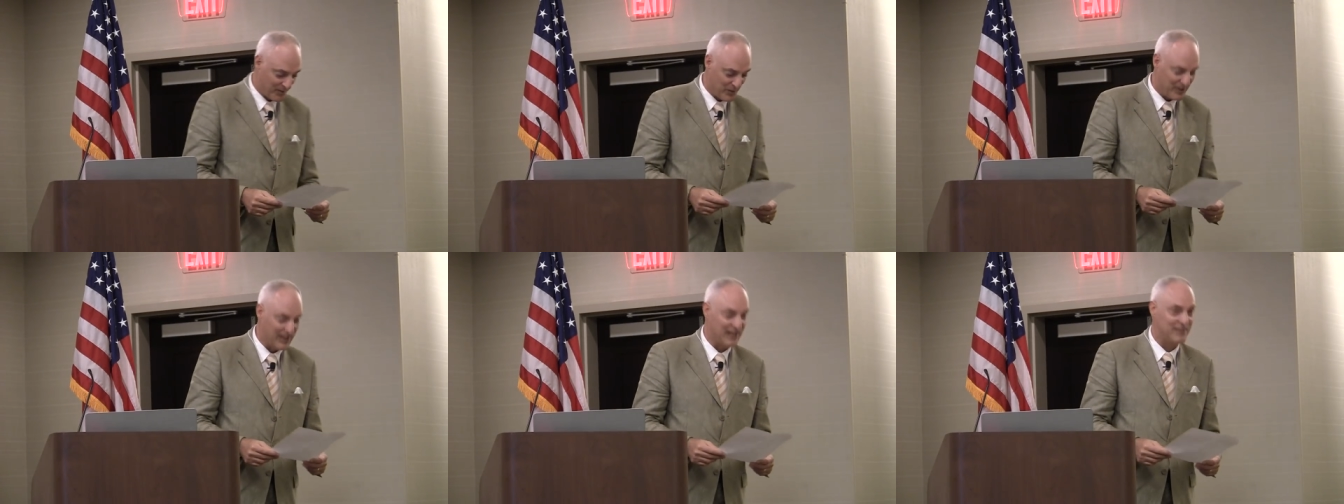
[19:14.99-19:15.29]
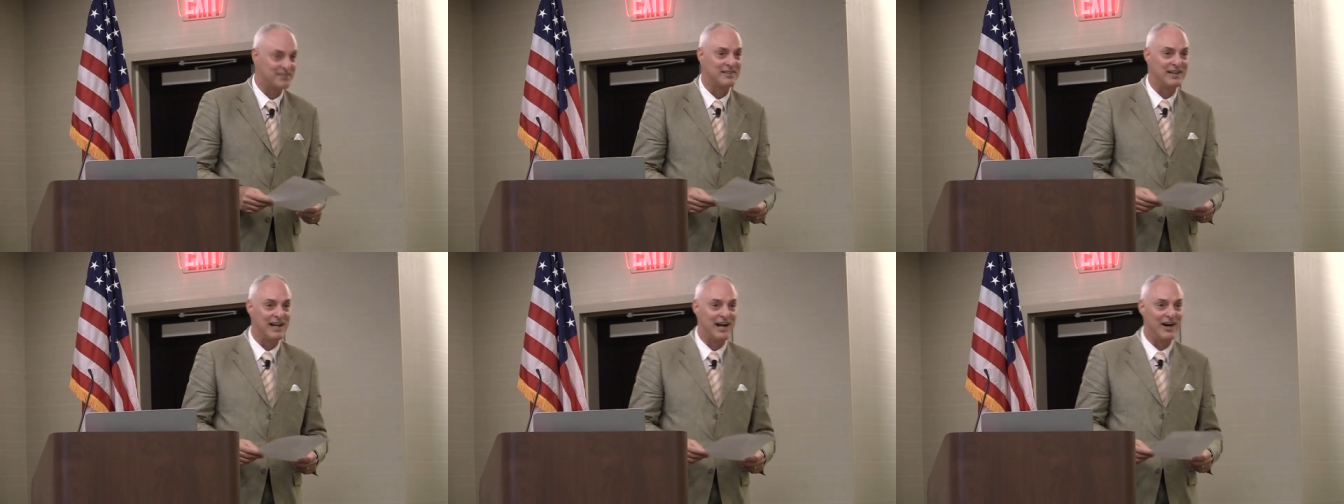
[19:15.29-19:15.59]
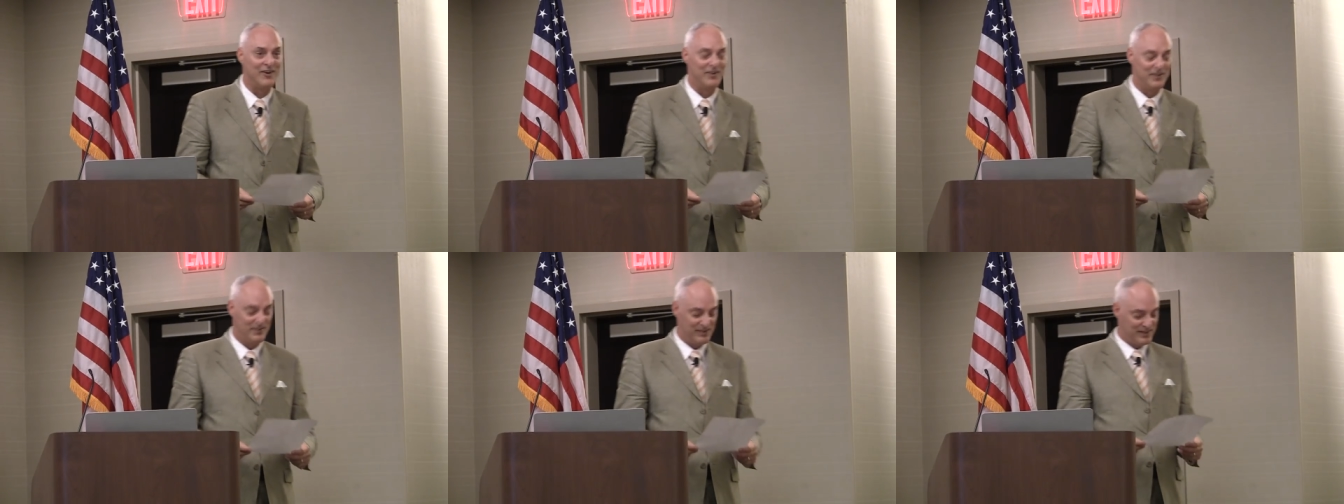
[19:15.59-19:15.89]
Well, that's
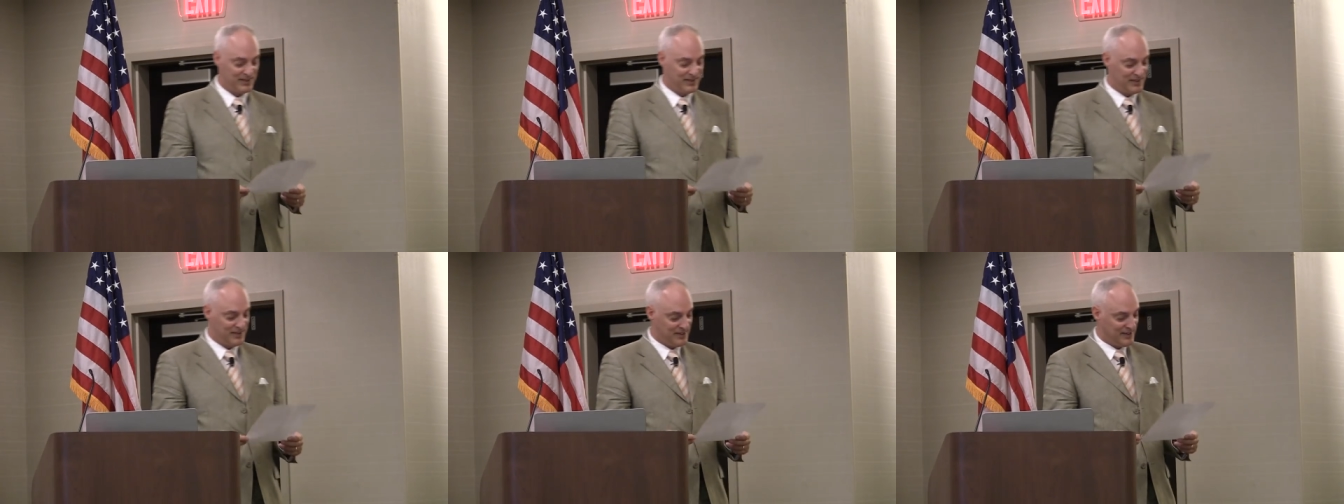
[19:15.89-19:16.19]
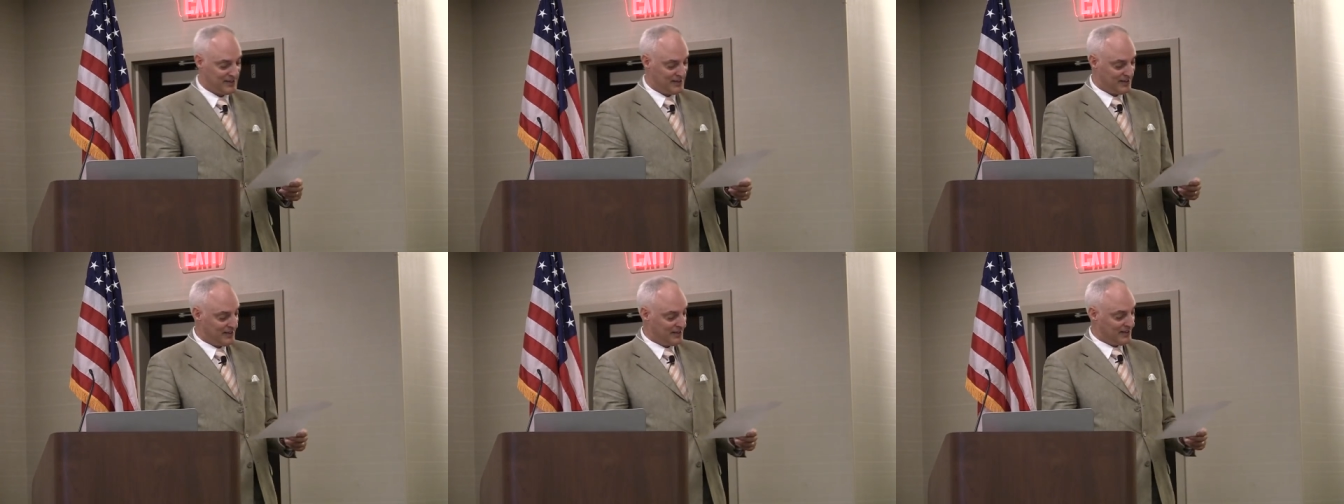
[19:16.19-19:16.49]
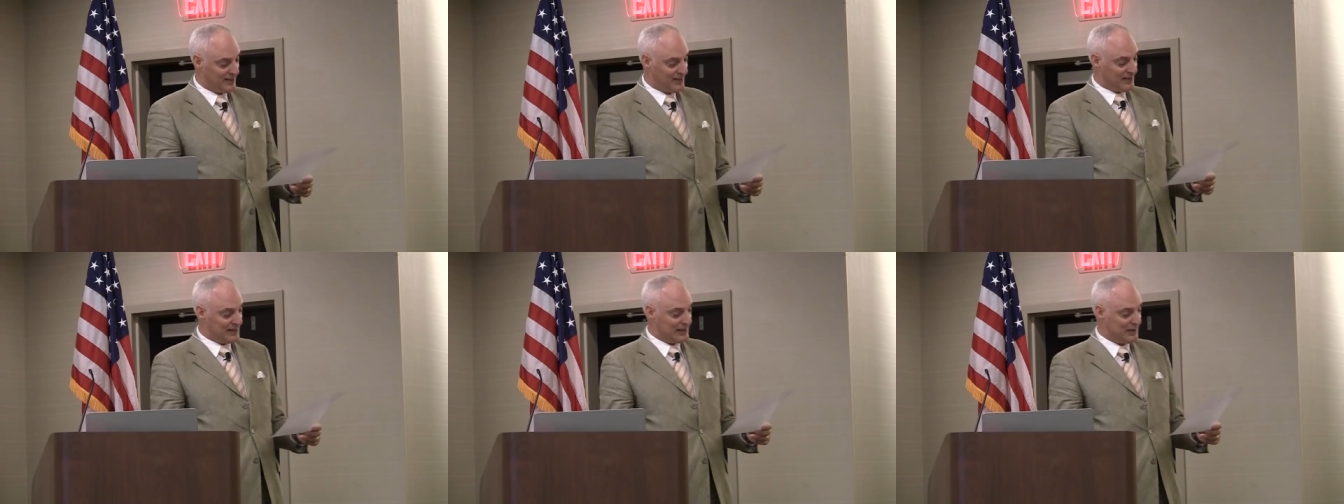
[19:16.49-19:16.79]
Liao.
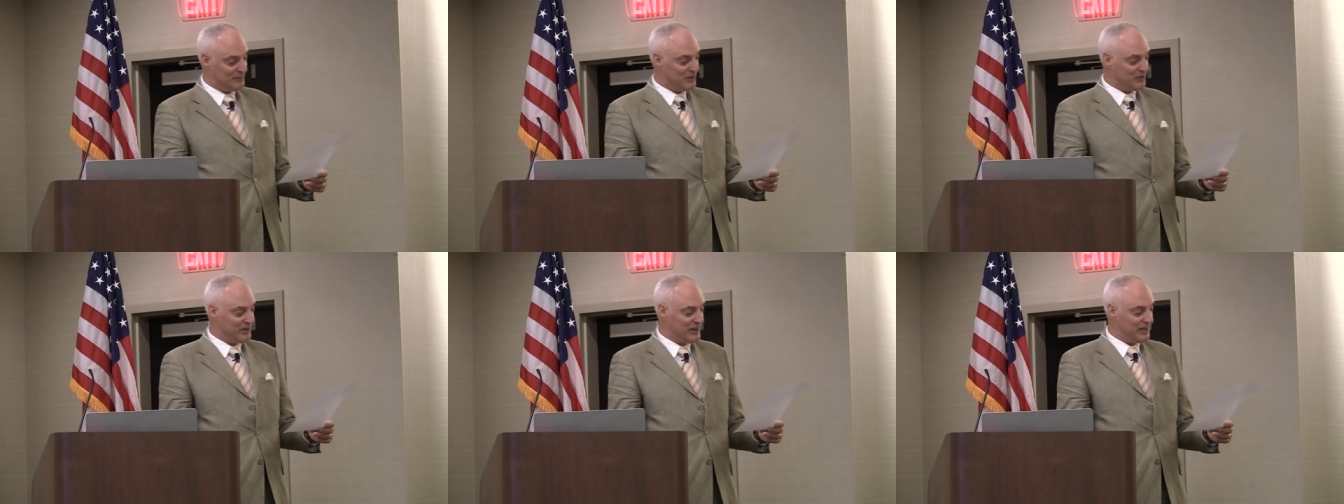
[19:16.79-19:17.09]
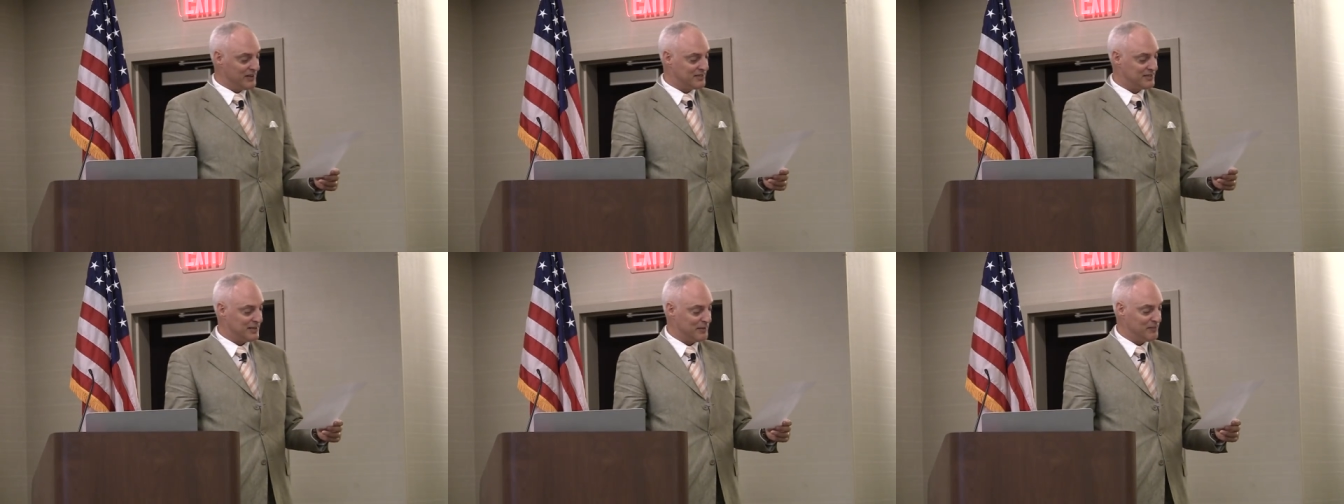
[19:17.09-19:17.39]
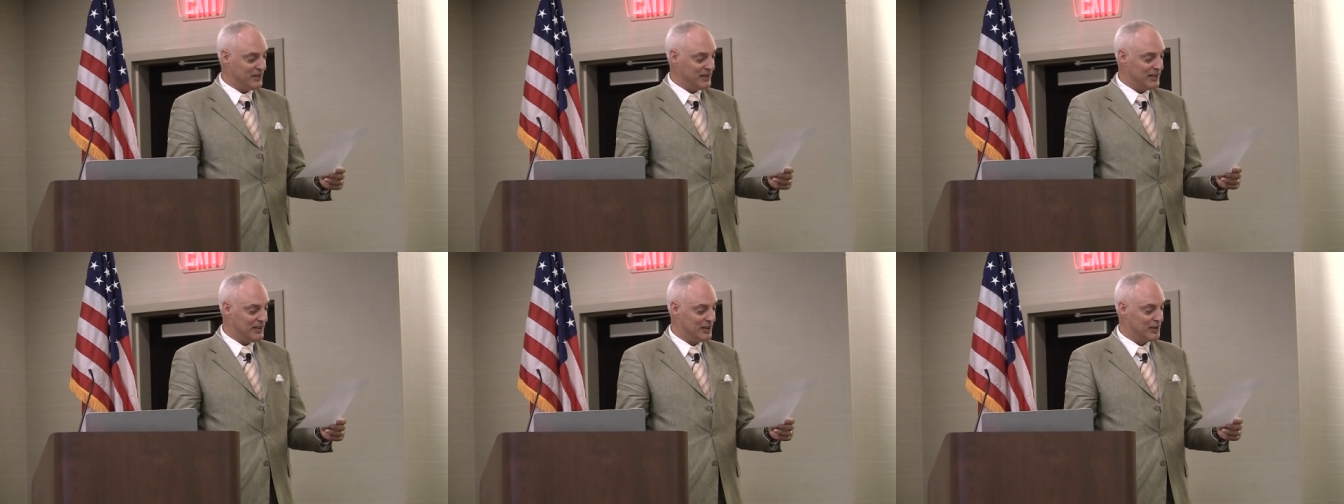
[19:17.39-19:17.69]
Let me read you
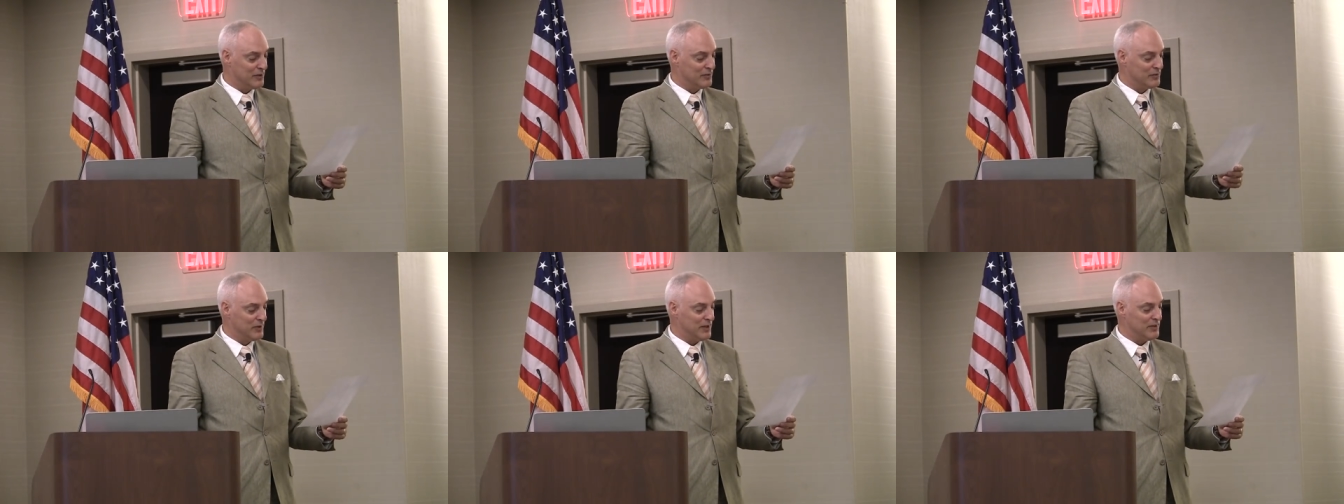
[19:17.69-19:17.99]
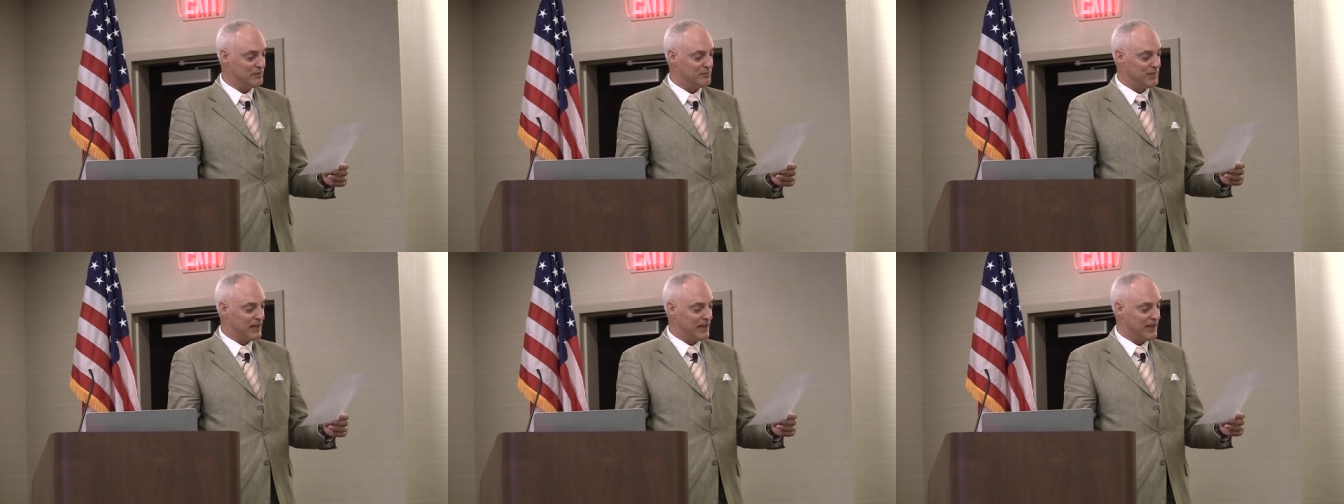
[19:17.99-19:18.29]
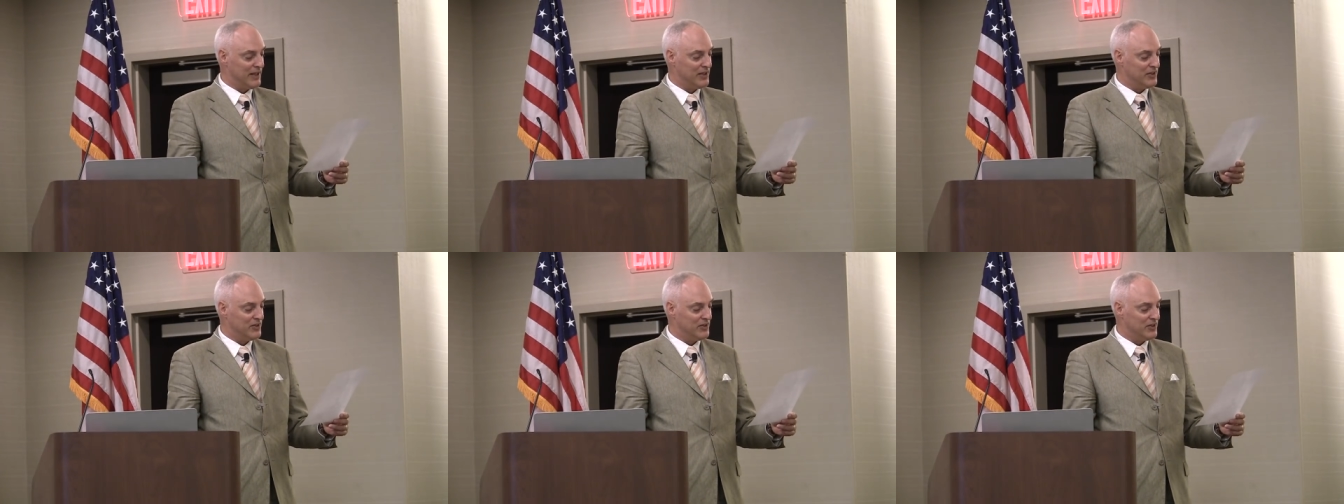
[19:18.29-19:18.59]
something here written
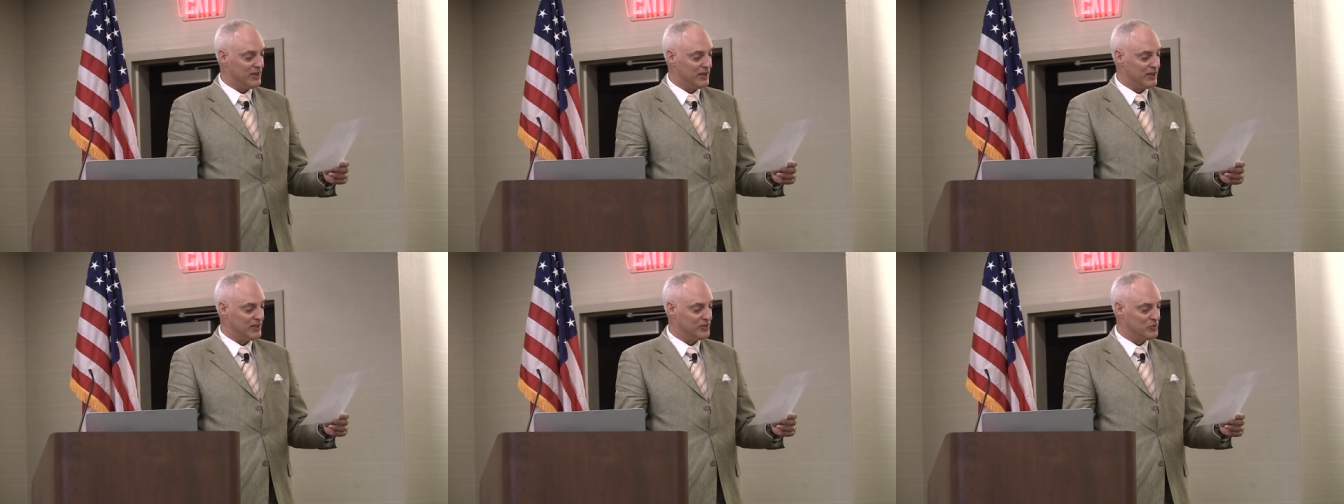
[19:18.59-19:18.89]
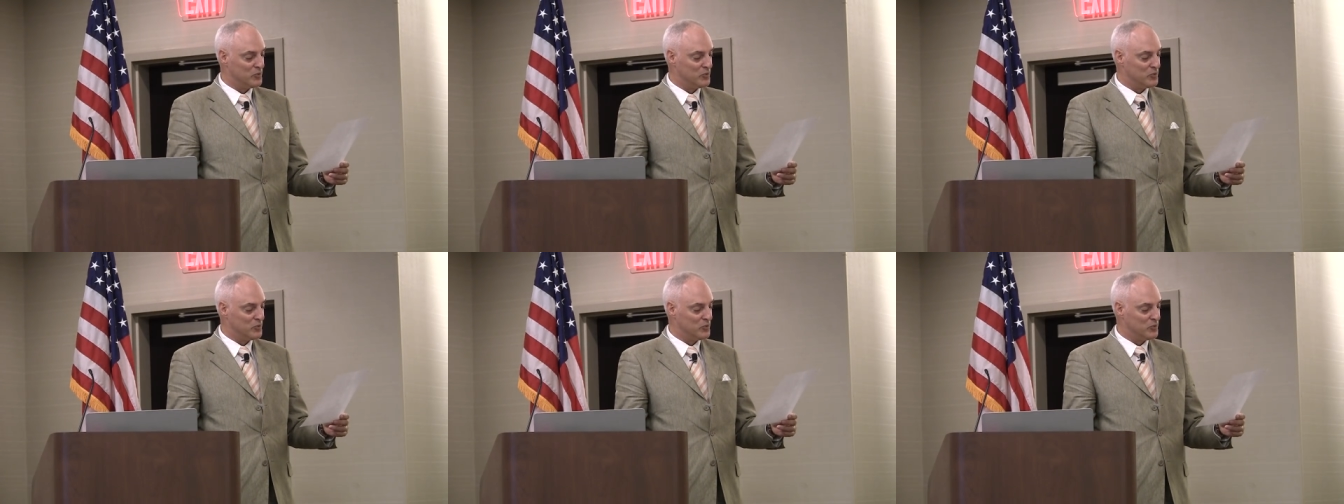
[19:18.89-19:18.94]
by uh,